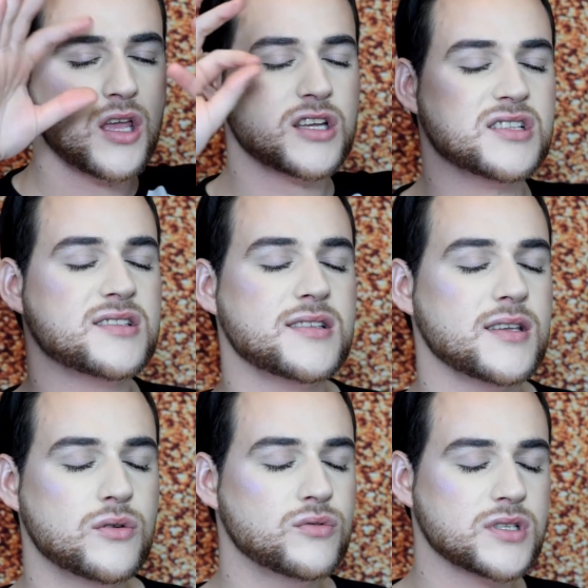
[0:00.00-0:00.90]

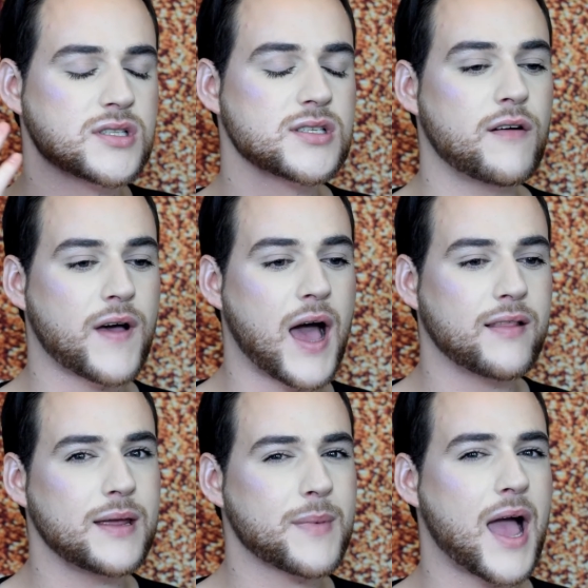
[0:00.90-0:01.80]
concealed and stuff. I
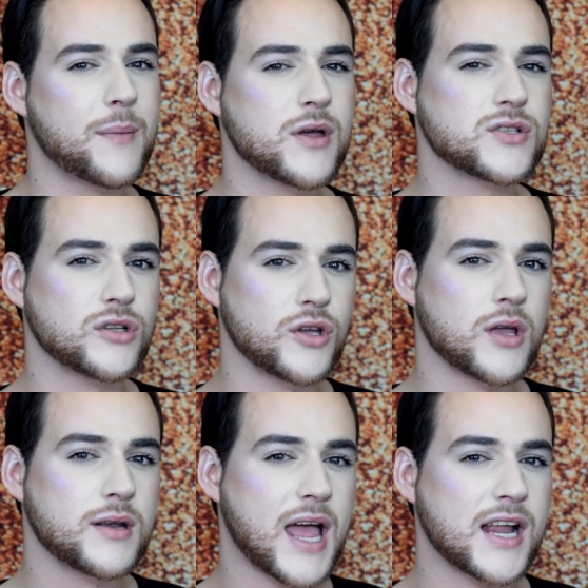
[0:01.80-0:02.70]
like my eyebrows to look
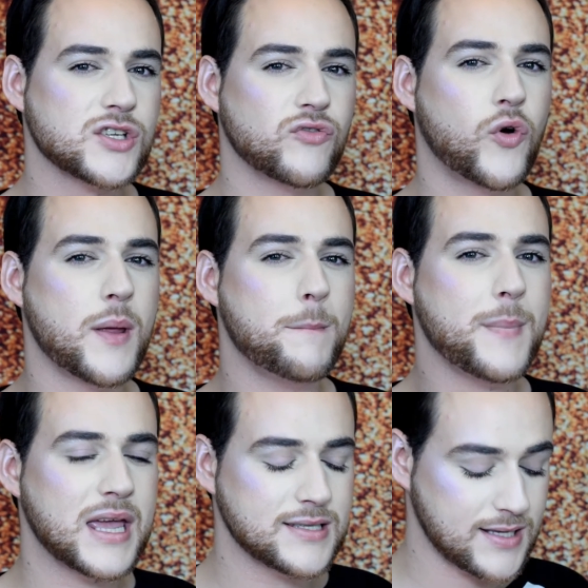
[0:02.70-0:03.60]
natural and
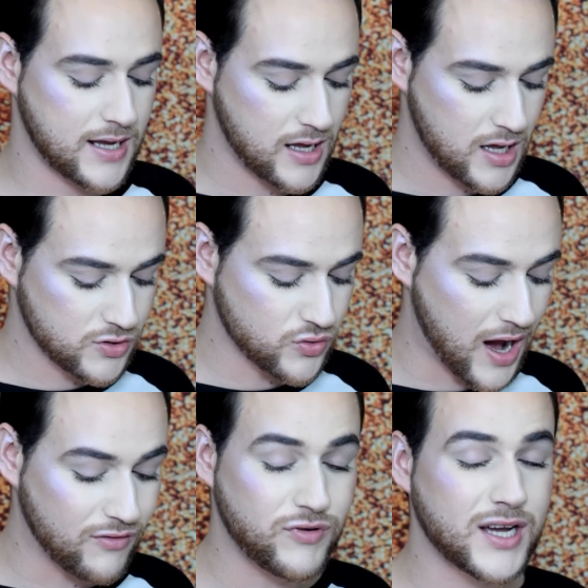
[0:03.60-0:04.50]
messy, so I
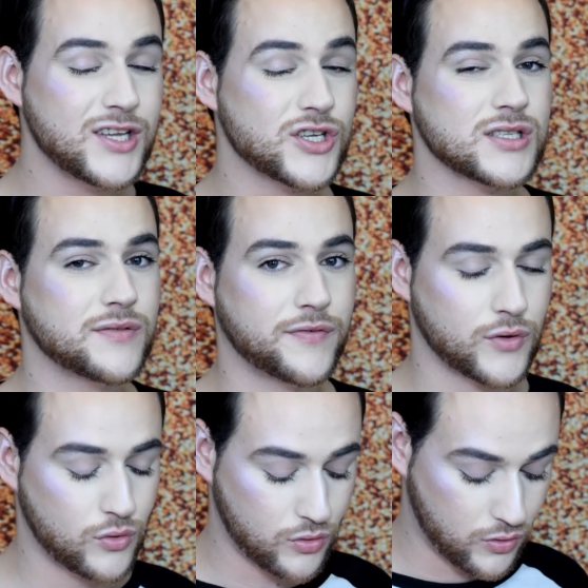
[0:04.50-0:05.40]
really just
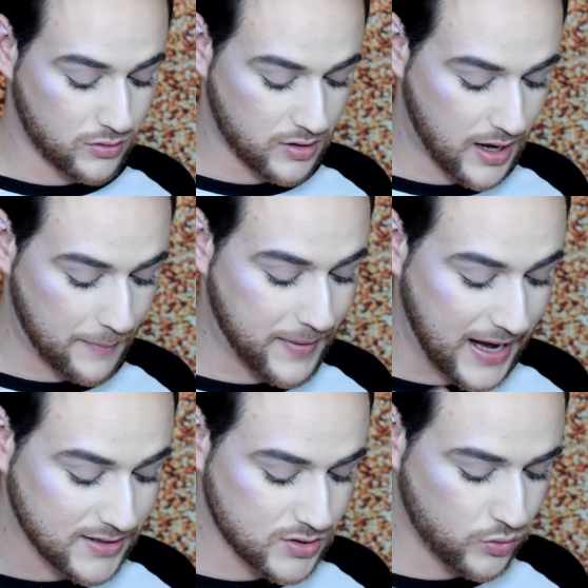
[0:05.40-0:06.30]
throw a
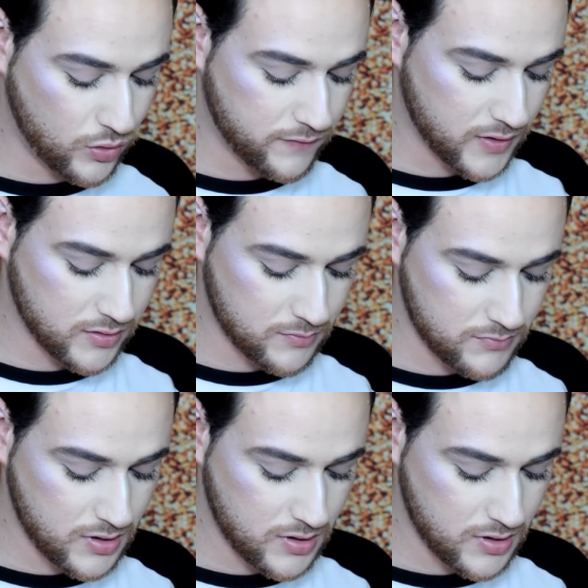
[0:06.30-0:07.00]
pencil over them.